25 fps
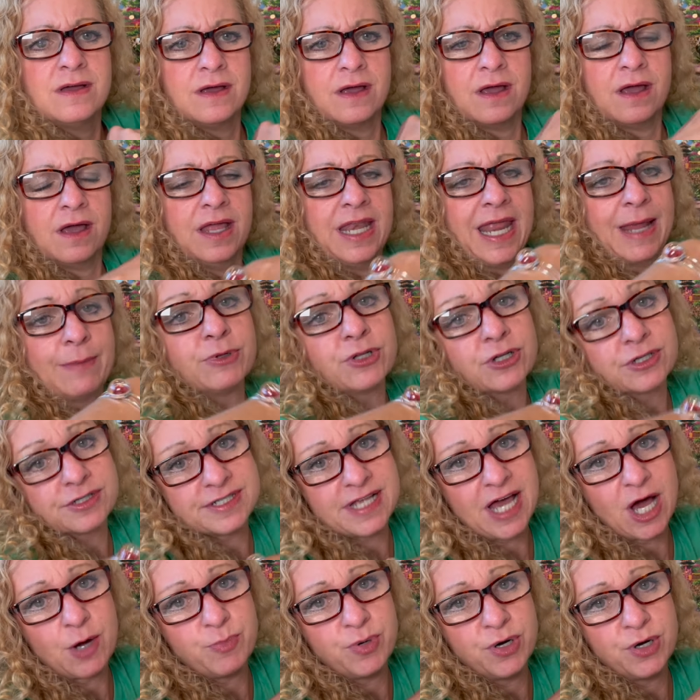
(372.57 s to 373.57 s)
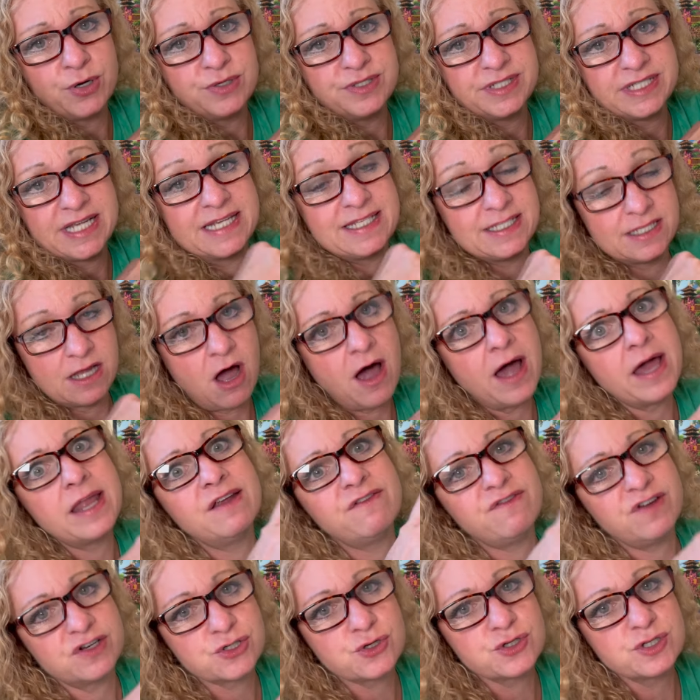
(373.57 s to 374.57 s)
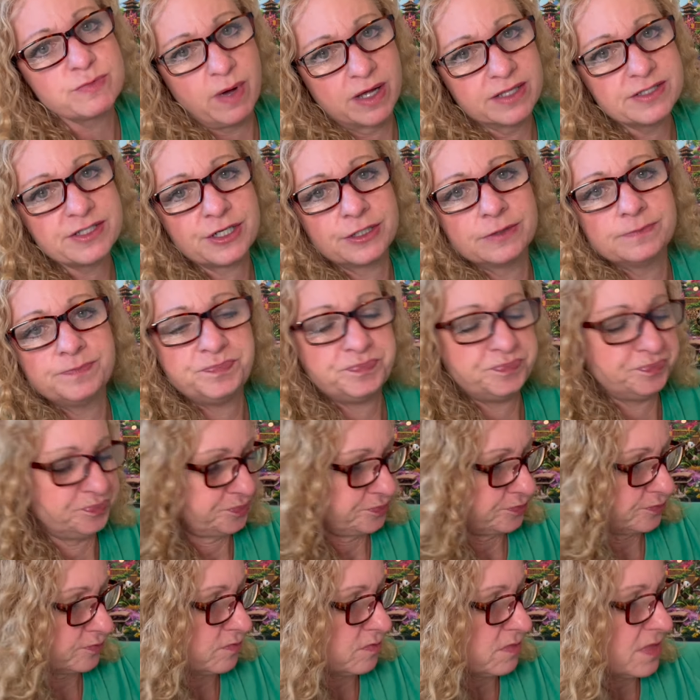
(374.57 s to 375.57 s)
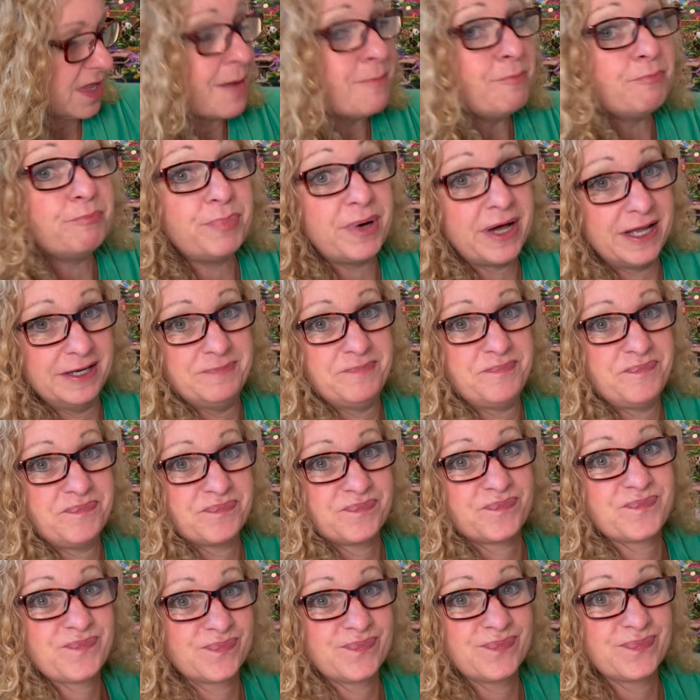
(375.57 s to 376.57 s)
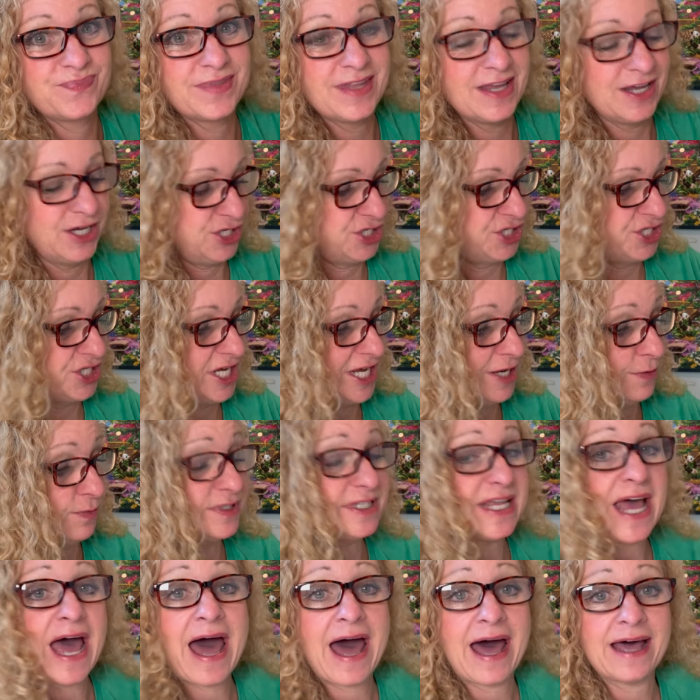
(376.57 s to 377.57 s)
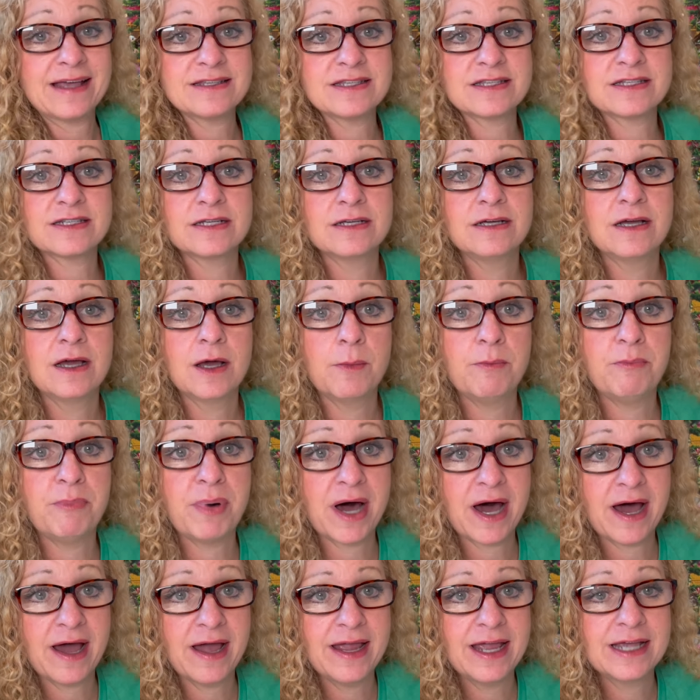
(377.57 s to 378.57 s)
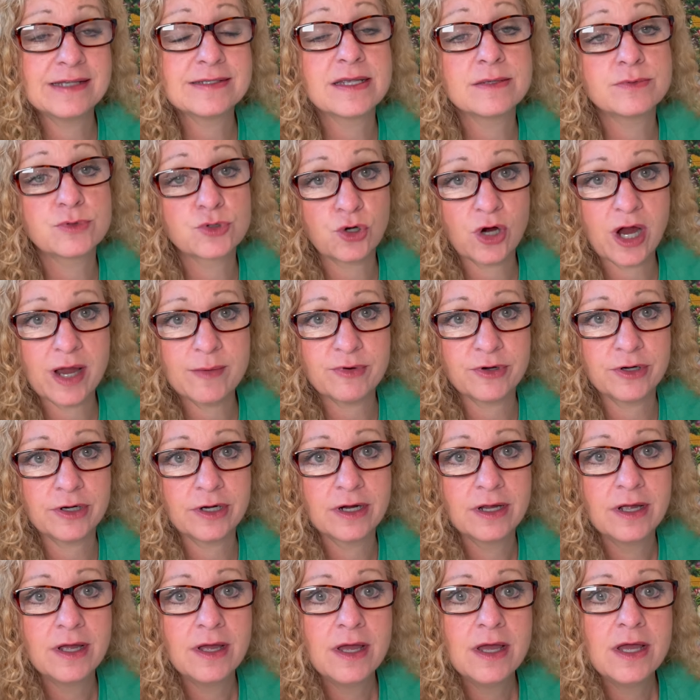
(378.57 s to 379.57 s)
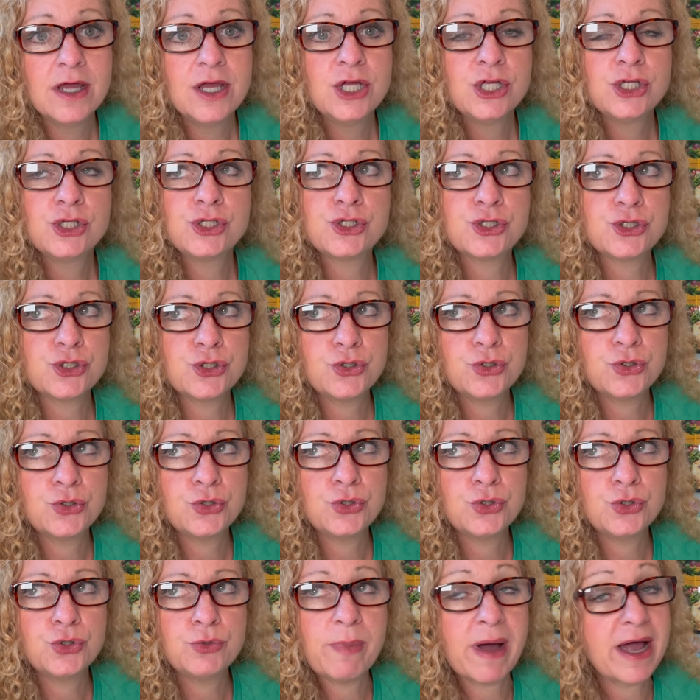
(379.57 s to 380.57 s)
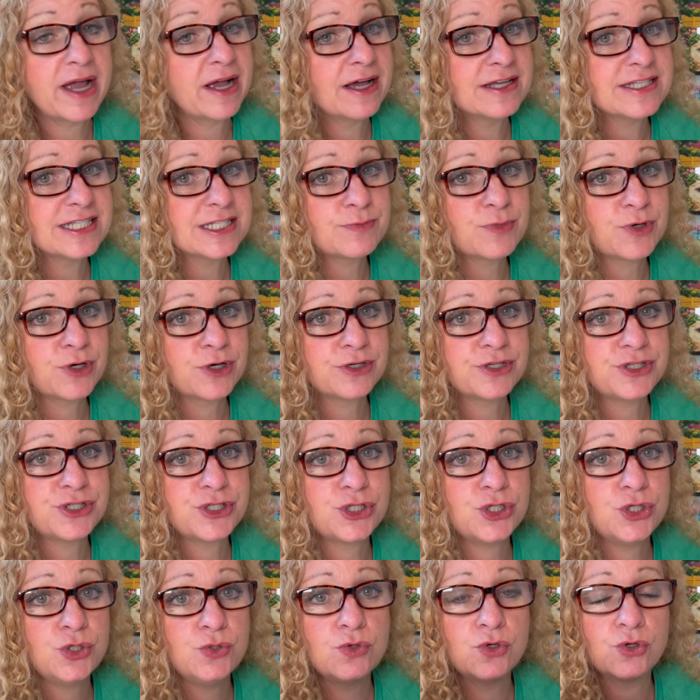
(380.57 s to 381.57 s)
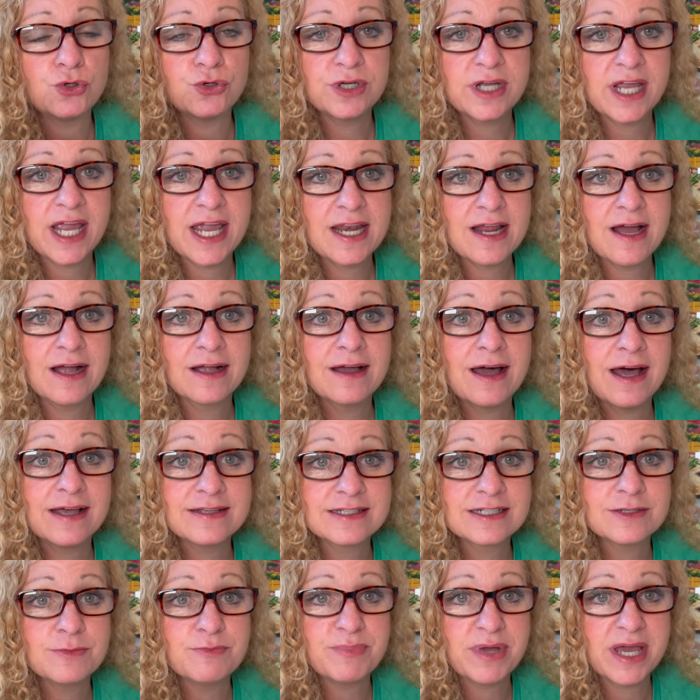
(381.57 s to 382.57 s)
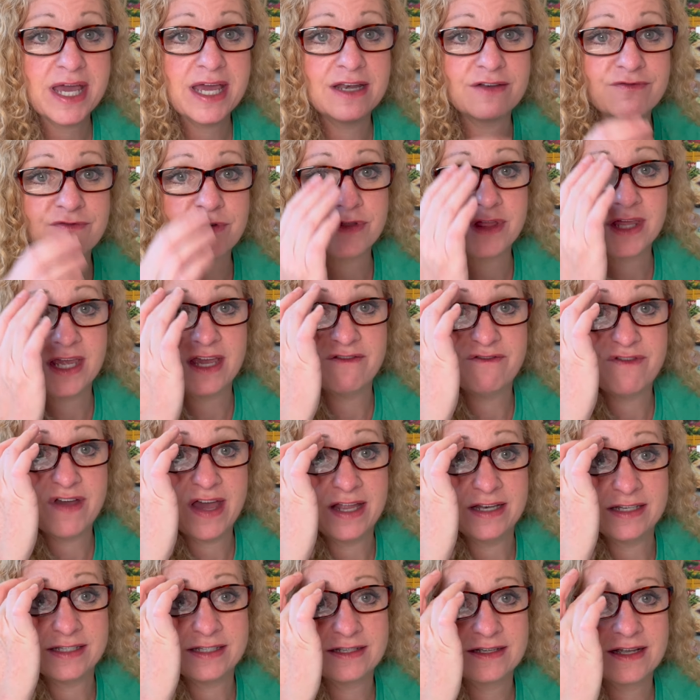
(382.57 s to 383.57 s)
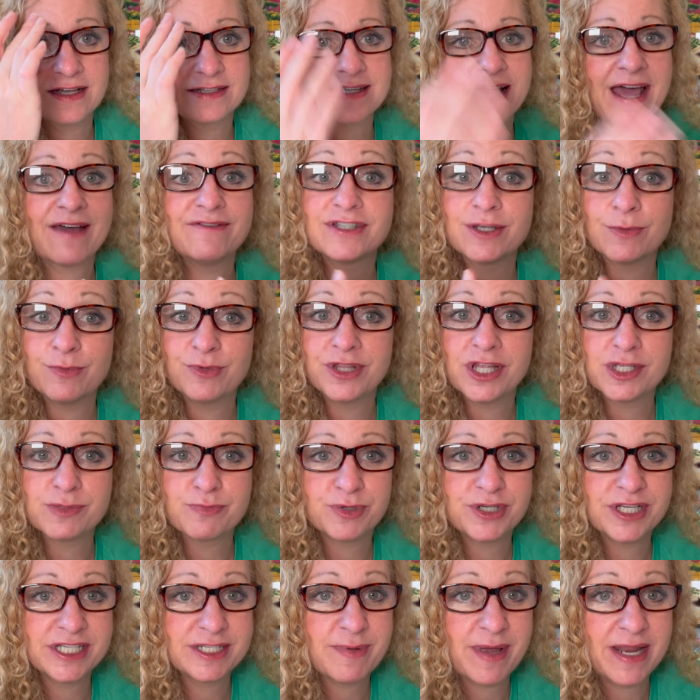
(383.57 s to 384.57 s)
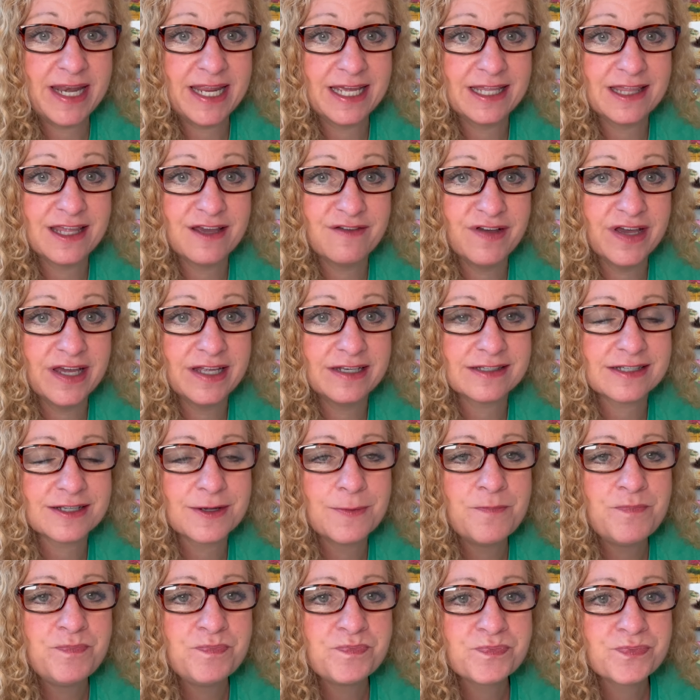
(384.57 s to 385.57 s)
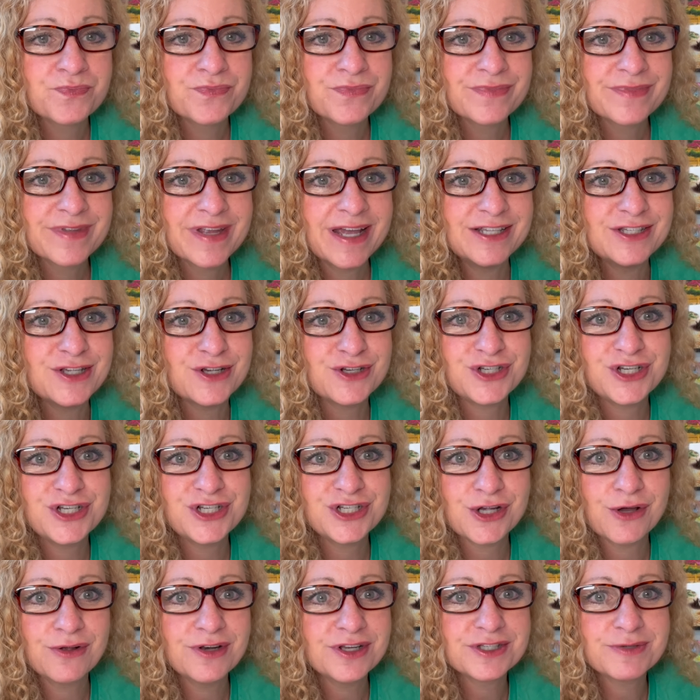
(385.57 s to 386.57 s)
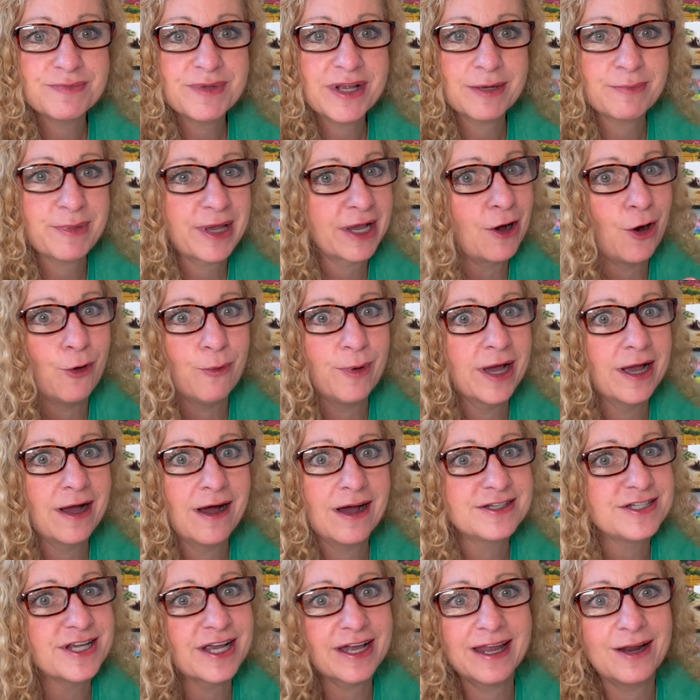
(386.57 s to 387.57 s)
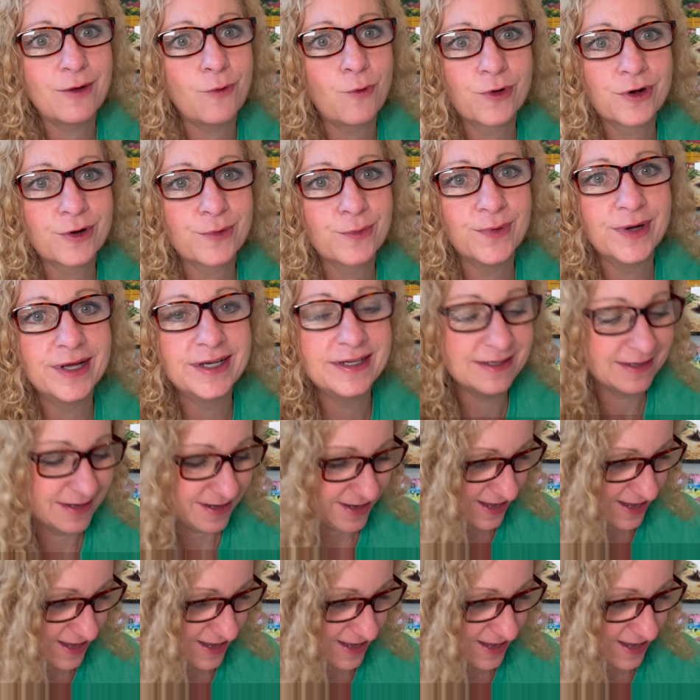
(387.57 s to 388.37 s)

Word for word: Enabler's Outpost is not an official sponsor, but she was asked by a subscriber to, by a customer to create a custom pen for the event because I have someone that's participating in the event. And so she showed it to me and I'm like, oh my gosh, I gotta order one.